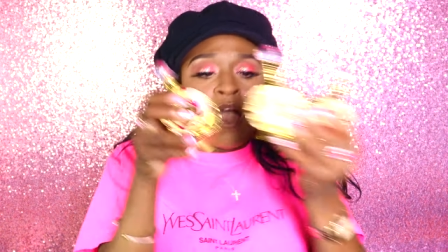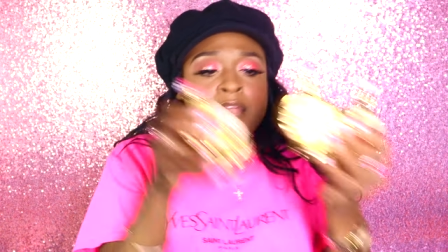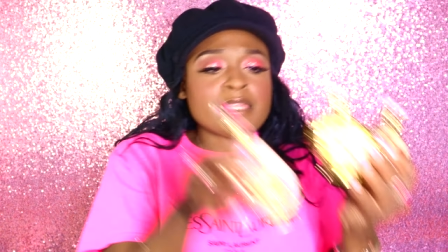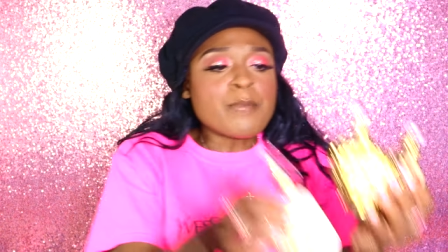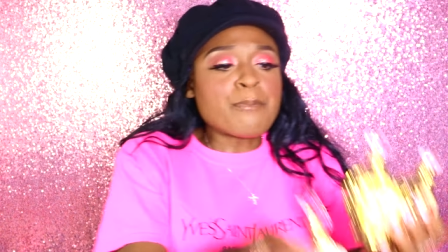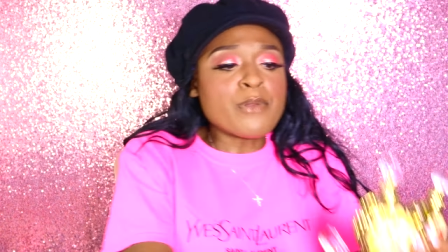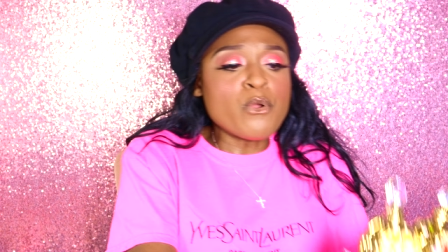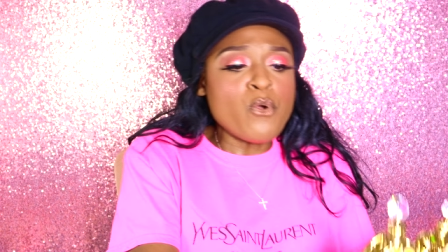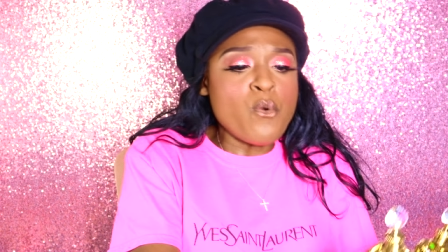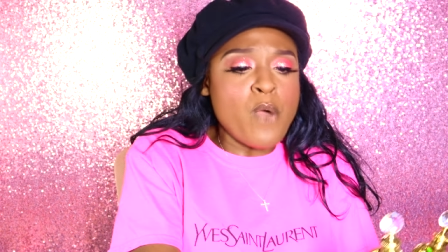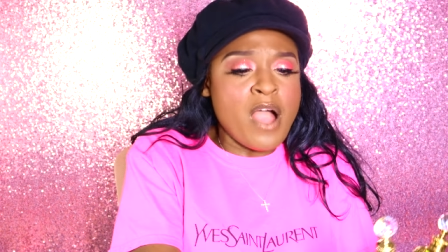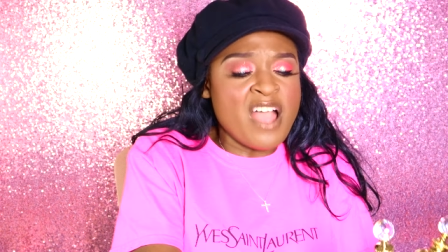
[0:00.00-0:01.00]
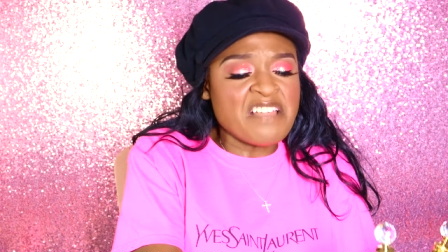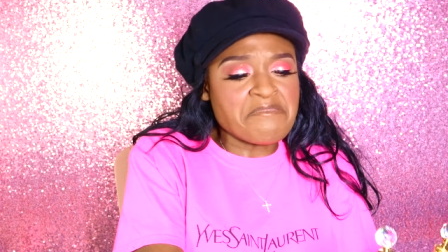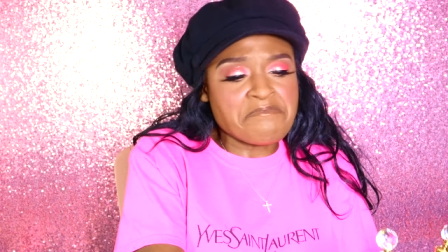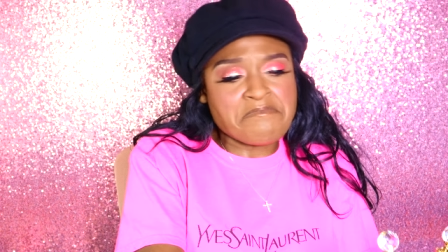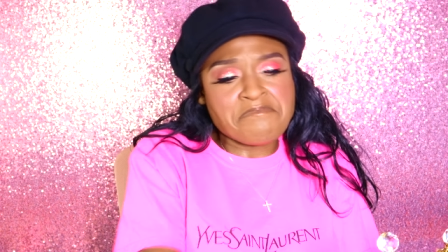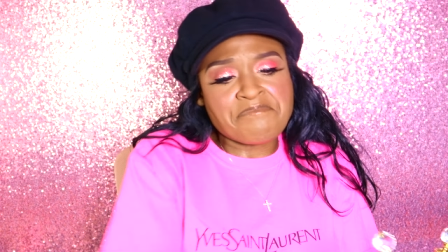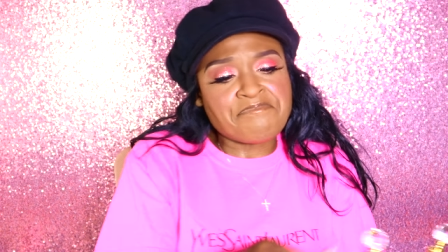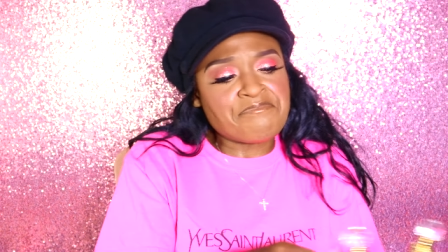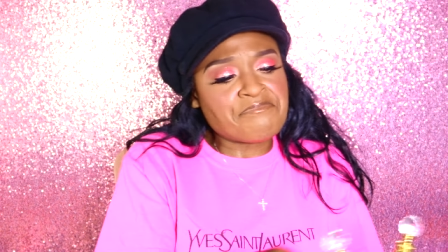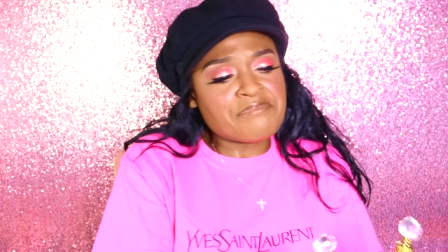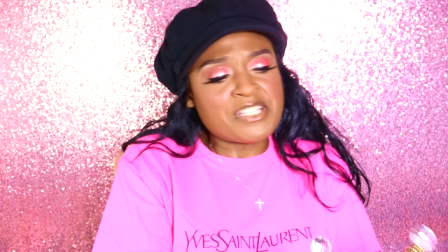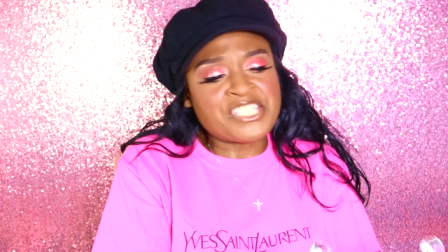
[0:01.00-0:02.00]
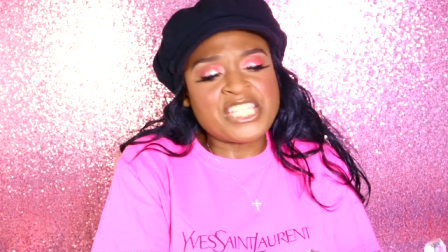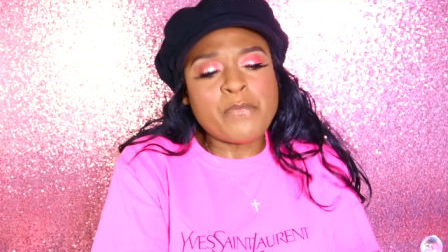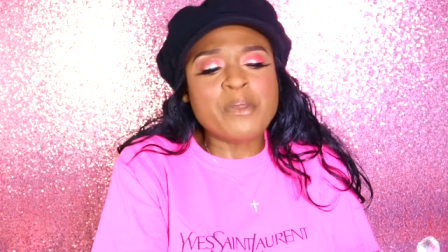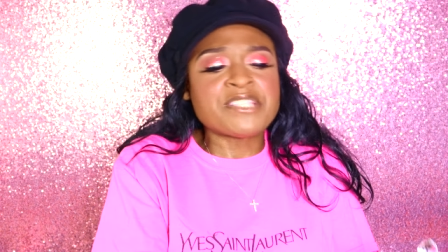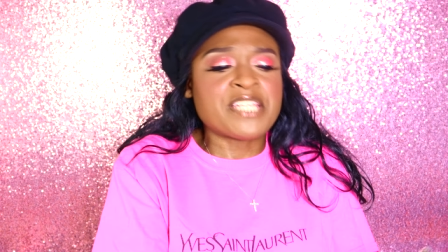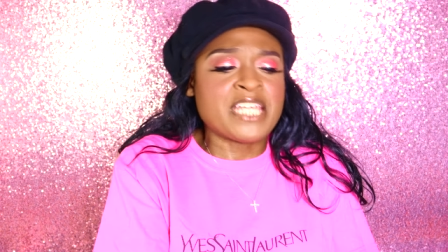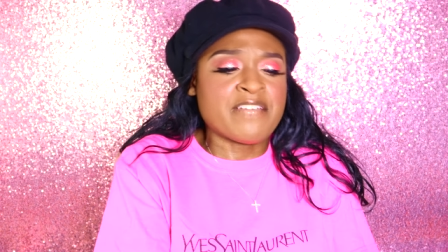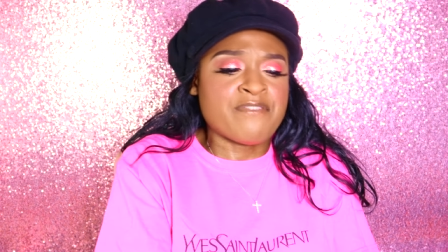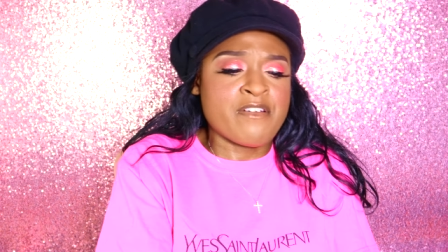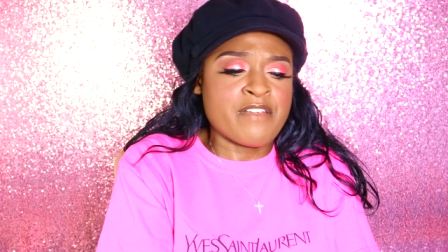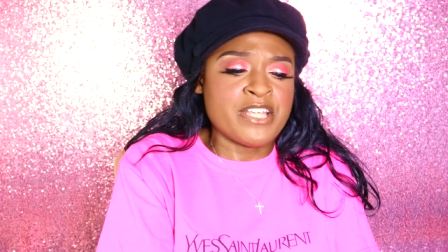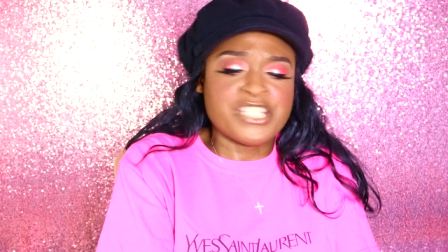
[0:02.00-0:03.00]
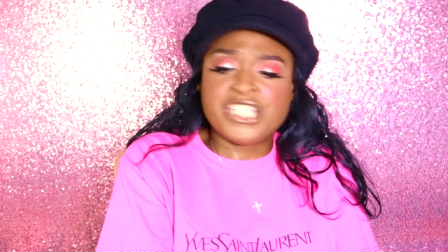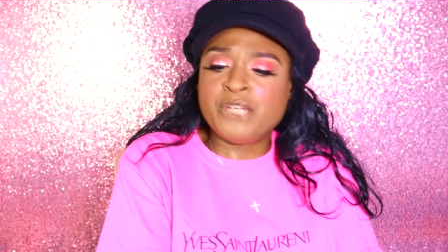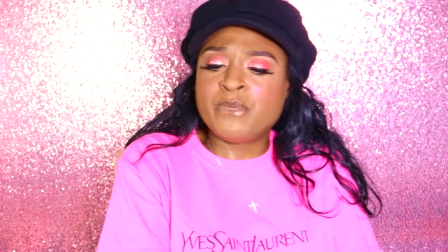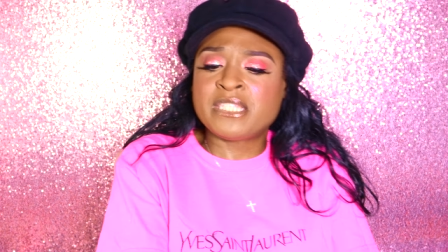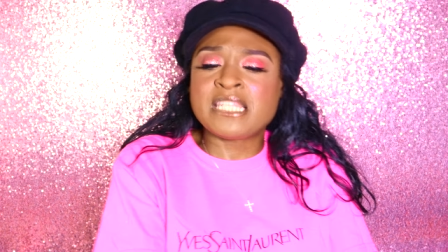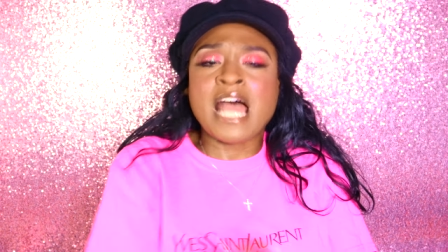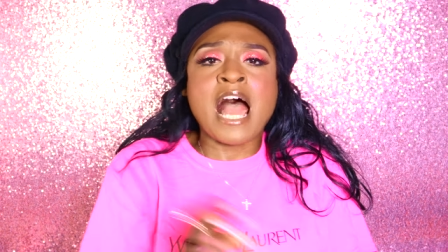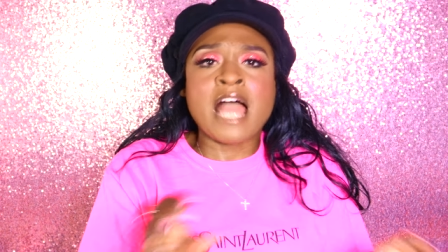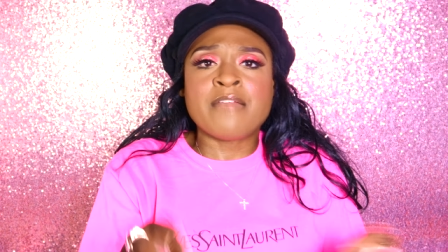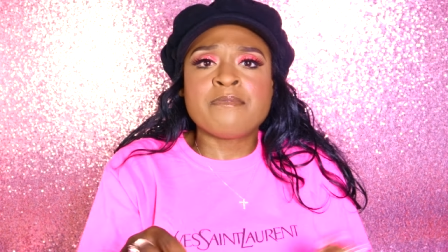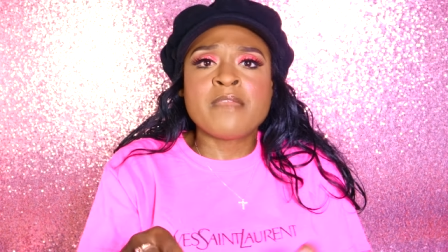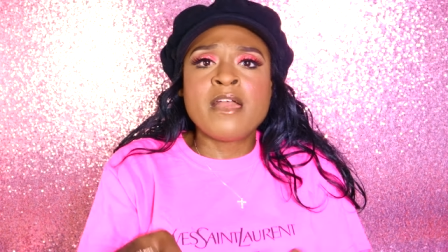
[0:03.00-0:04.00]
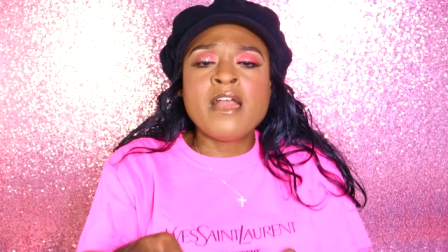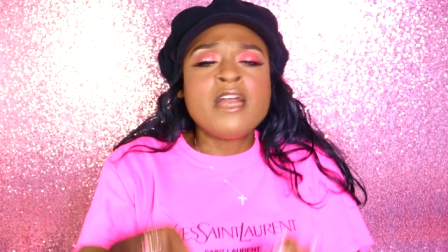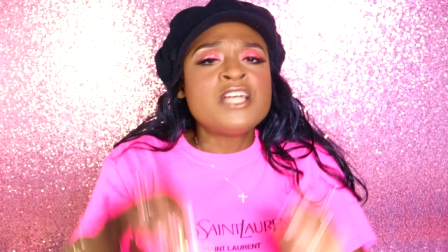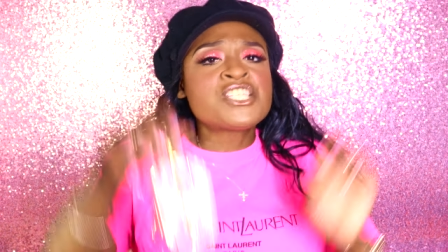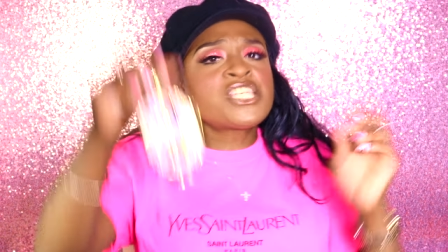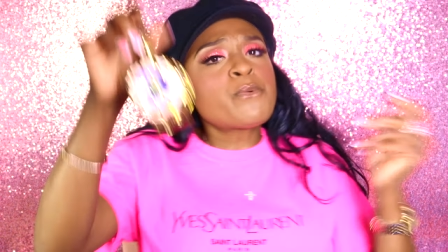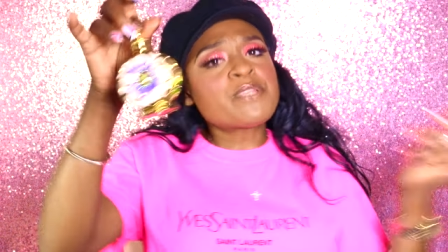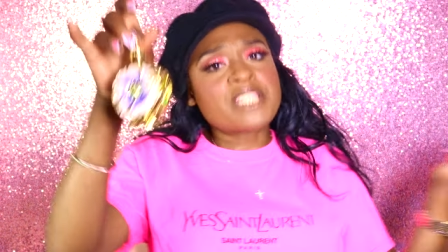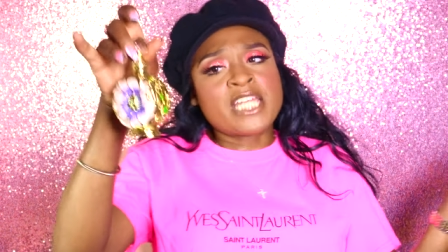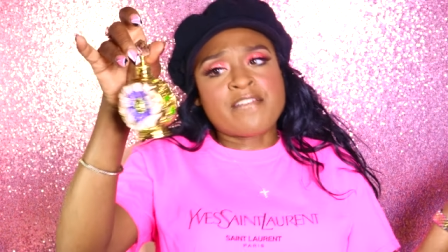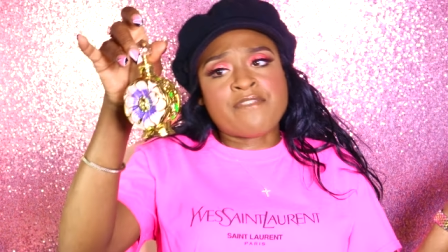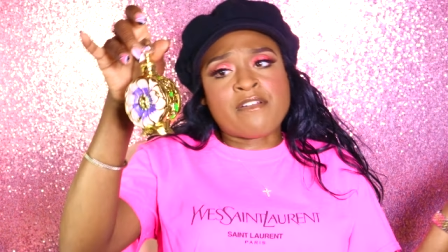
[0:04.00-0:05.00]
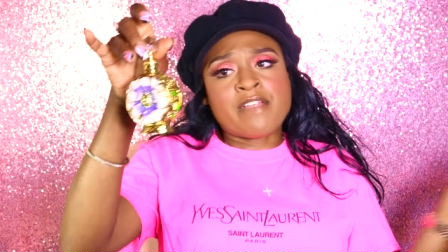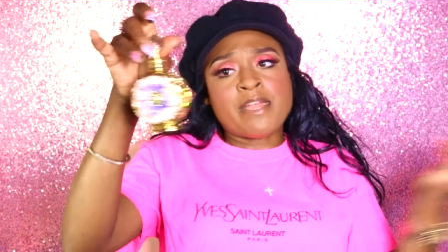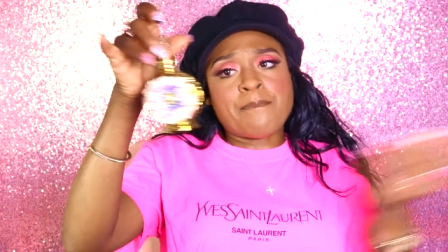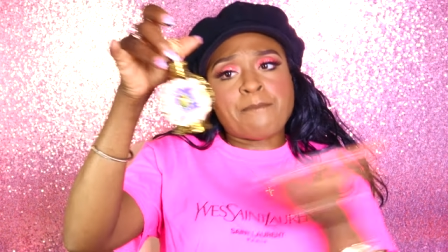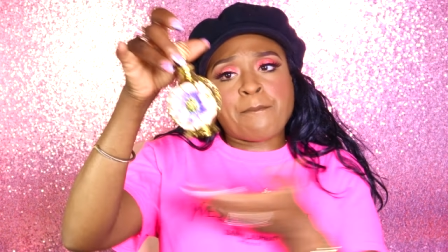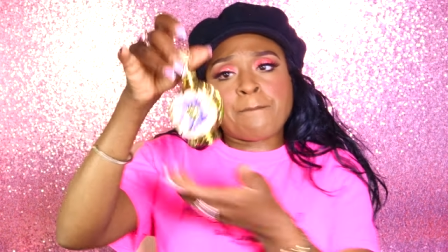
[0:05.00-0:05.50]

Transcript: The blue one, she wasn't here for it. She was not she wasn't here for it.